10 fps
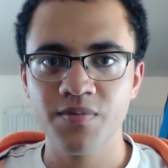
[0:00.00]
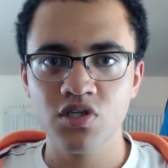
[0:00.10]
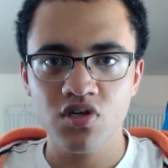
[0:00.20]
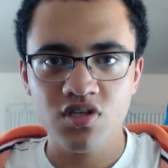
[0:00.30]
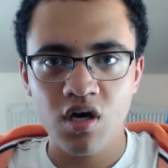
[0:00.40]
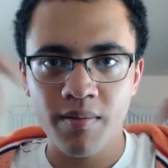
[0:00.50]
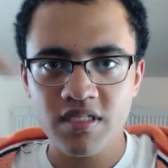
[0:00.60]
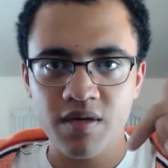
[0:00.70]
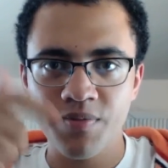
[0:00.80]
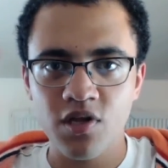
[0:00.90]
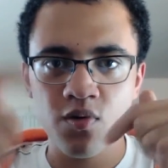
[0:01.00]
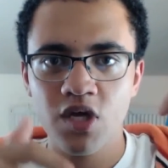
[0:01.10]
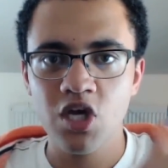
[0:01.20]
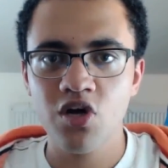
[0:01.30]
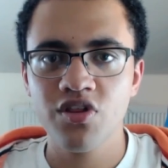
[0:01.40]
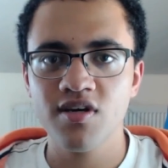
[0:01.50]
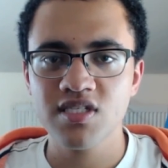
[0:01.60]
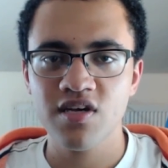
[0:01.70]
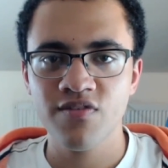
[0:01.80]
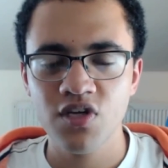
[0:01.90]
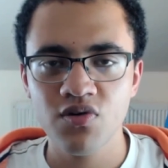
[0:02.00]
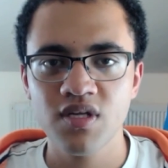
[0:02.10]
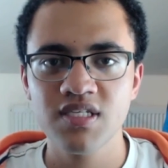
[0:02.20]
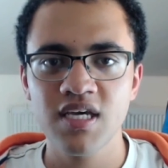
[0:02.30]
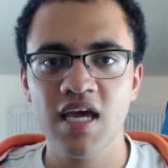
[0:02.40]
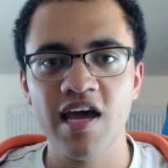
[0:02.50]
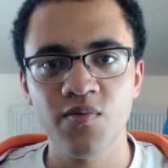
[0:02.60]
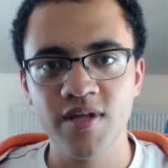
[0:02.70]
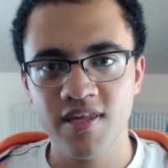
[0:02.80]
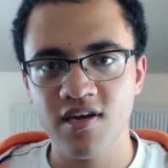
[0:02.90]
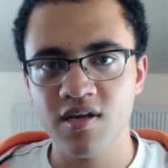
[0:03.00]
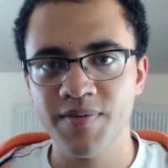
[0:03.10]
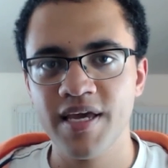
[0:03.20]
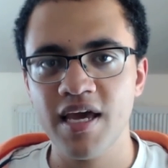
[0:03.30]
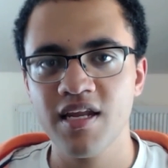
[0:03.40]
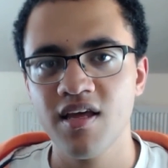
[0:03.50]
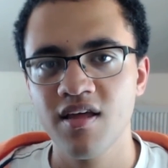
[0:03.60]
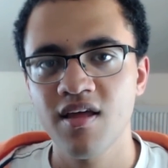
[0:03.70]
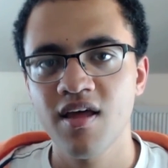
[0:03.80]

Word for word: be sure to comment down below what your thoughts are on Younity and whether you're going to be getting it,